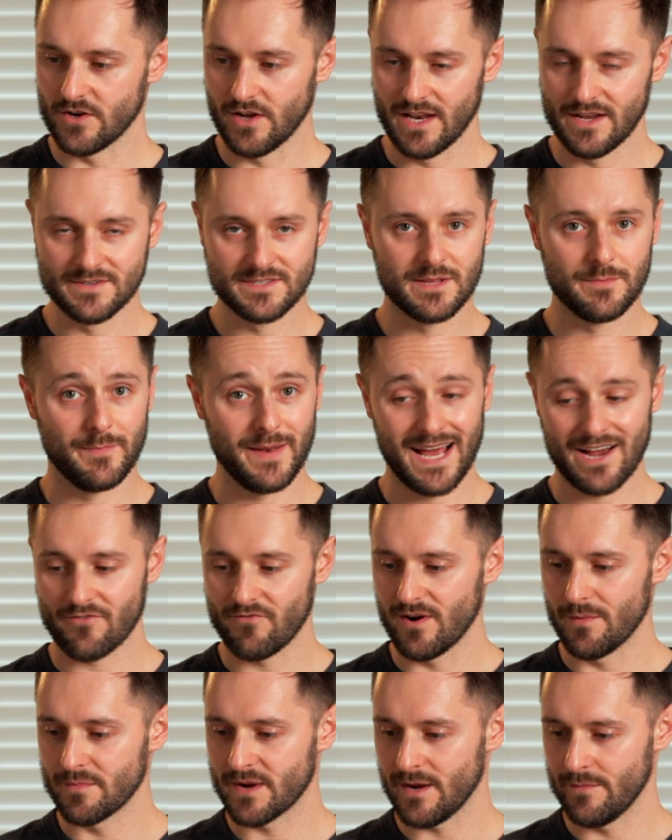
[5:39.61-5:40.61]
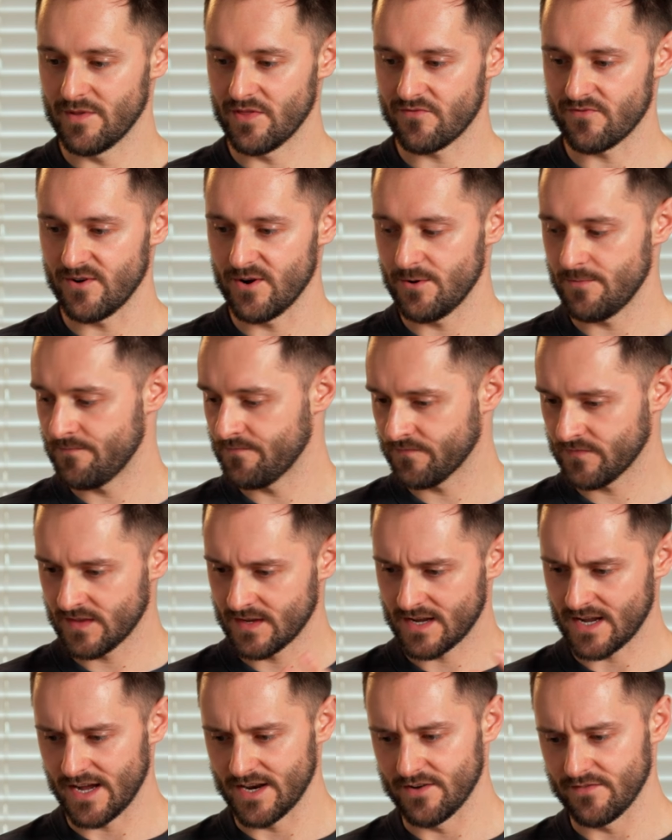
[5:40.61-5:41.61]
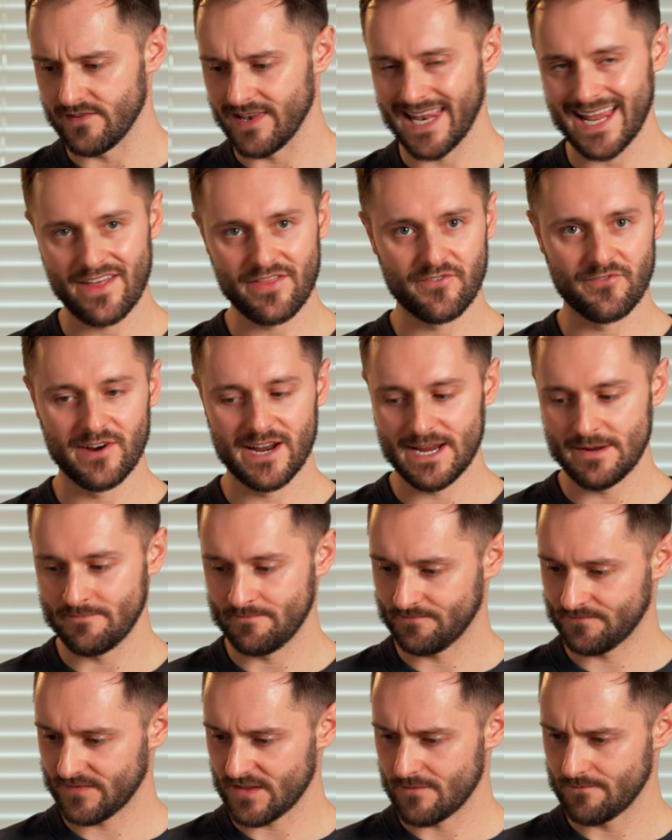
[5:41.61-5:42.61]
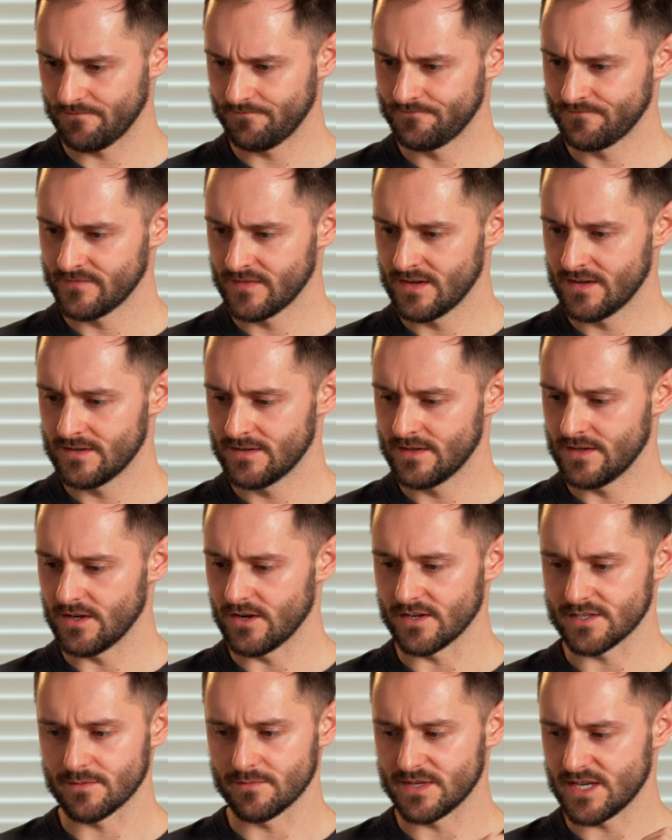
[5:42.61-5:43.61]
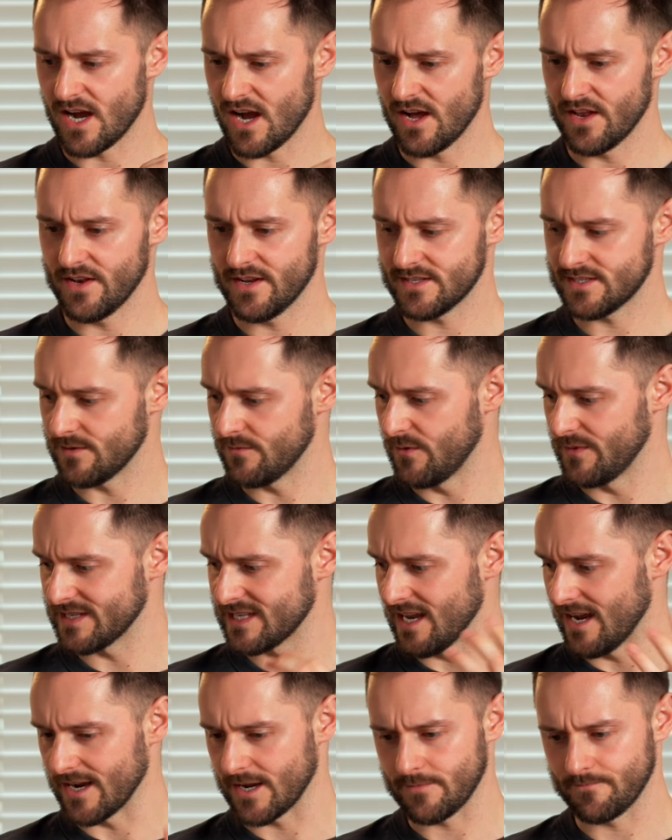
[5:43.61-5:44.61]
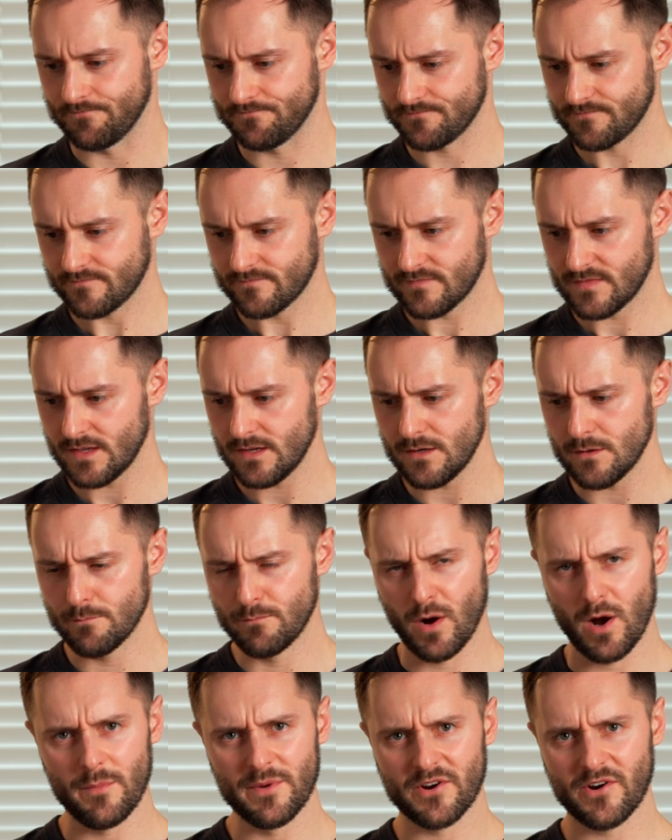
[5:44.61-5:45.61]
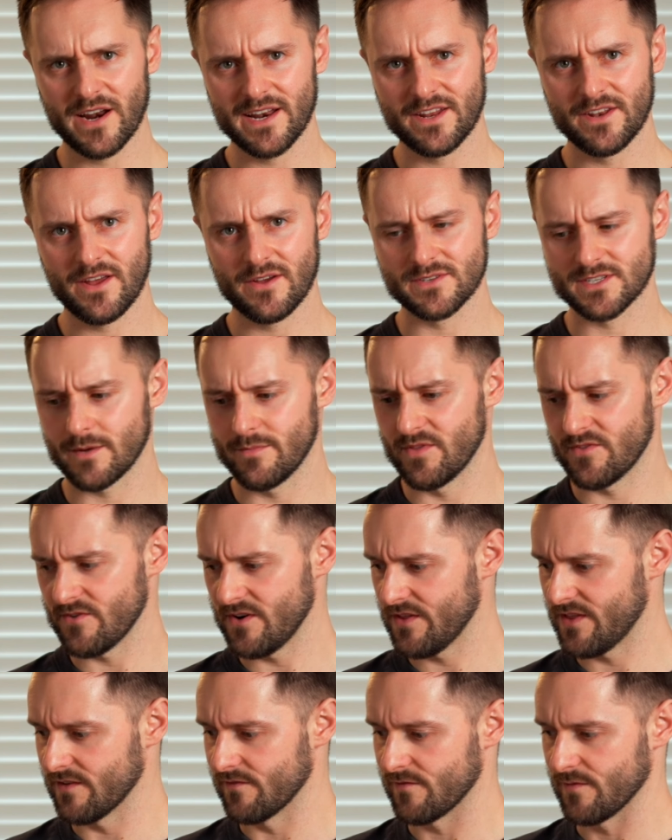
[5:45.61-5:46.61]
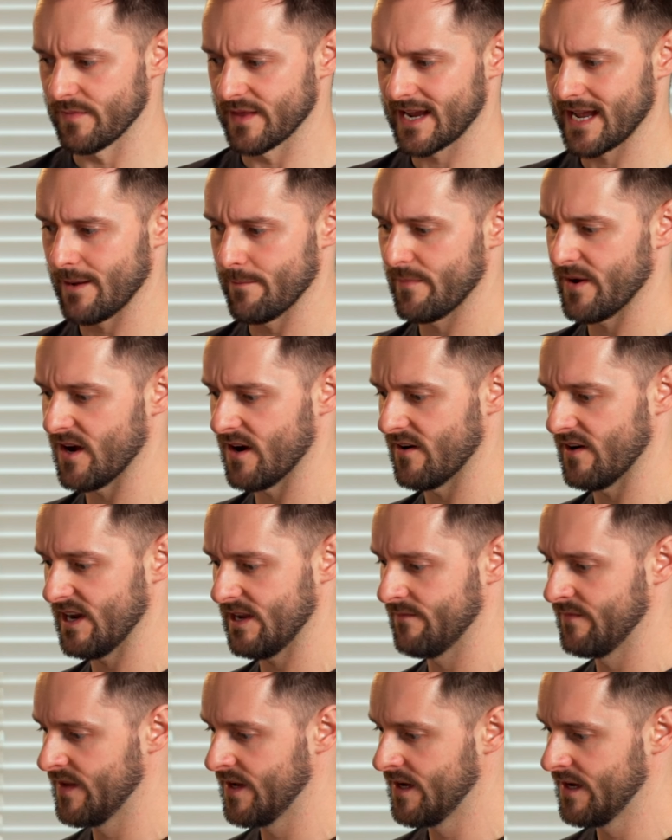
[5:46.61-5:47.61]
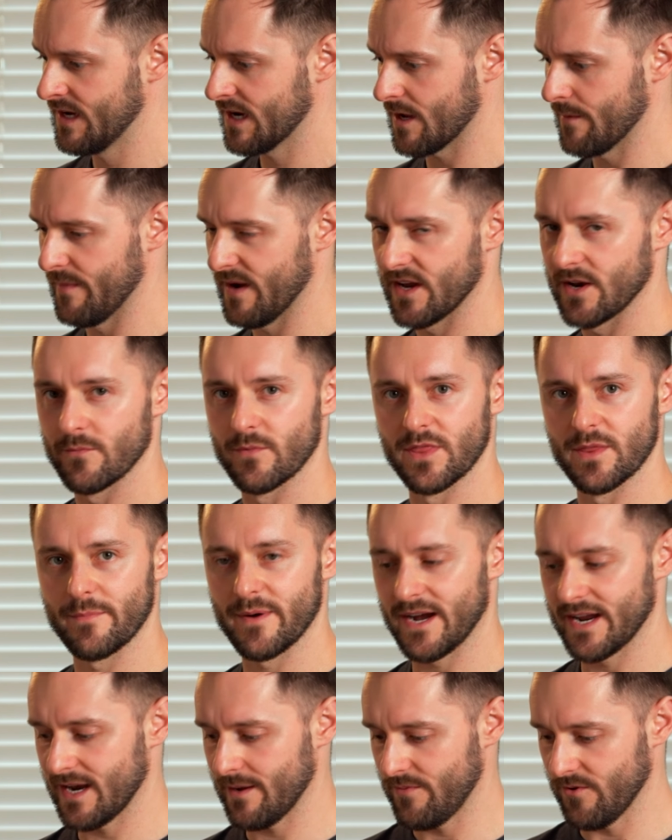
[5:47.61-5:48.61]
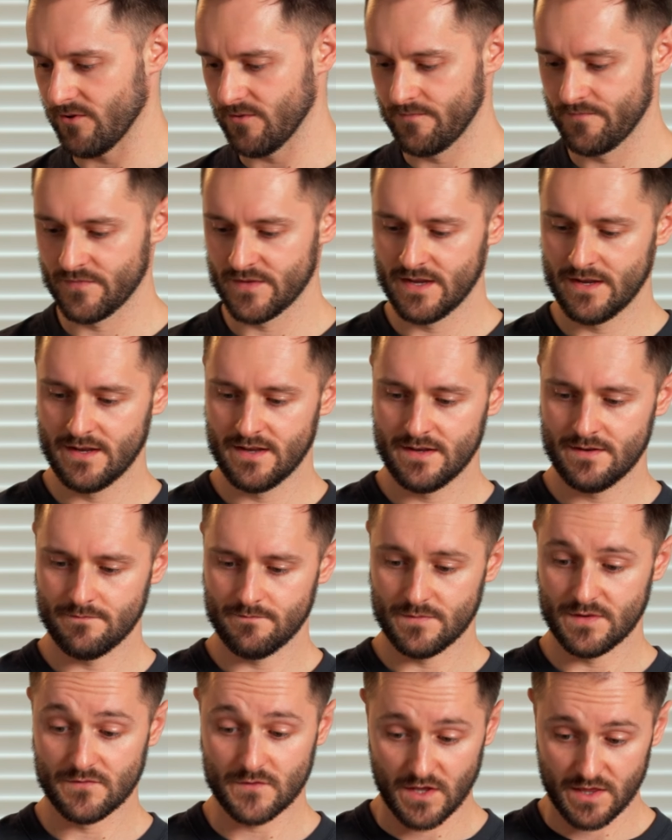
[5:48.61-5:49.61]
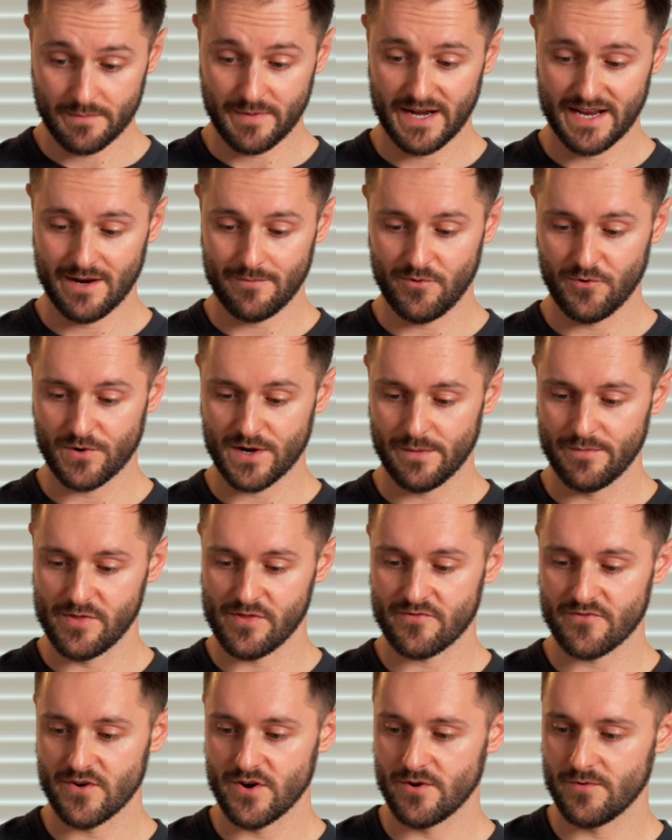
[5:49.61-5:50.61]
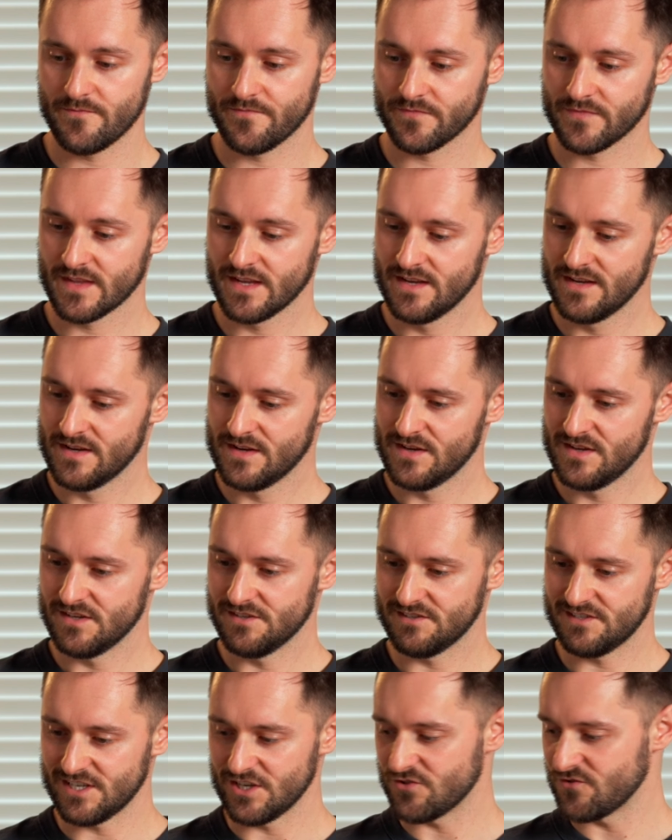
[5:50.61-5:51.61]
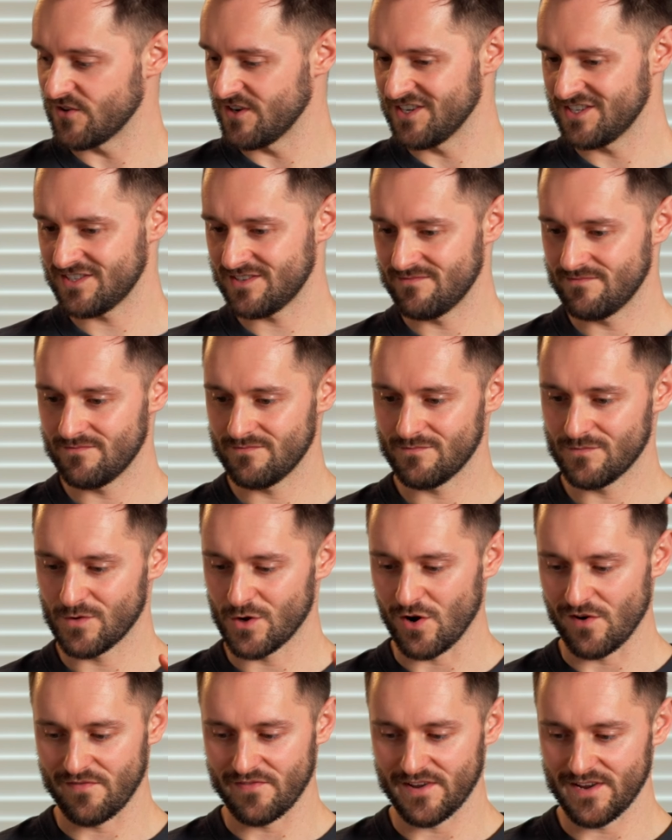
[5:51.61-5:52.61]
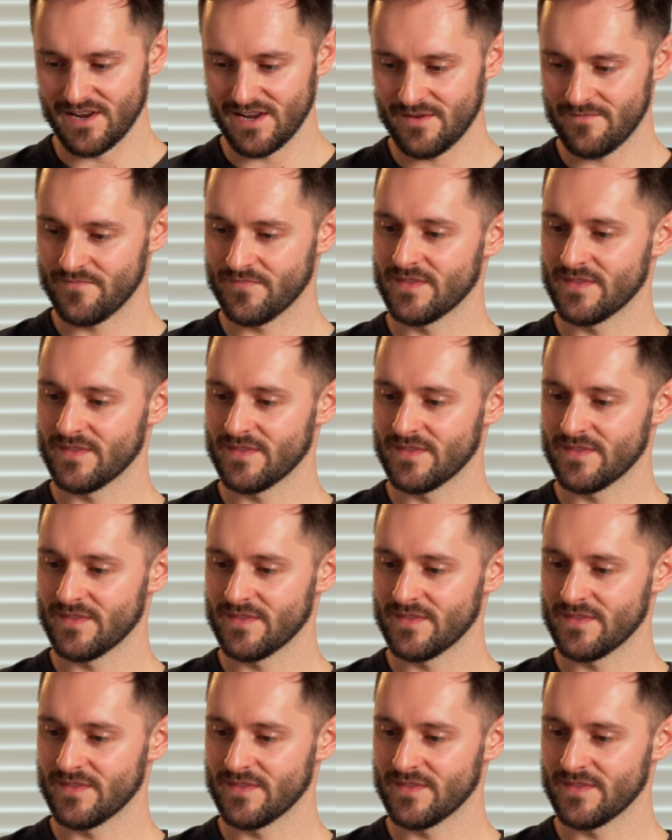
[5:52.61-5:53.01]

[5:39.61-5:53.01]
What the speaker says: got loads of the black rum coming through, kind of leathery. You got some tartness, some almost like pomegranate notes coming through, I think from the Campari, combining with the pineapple. You've got the pineapple coming through, citrus, coffee.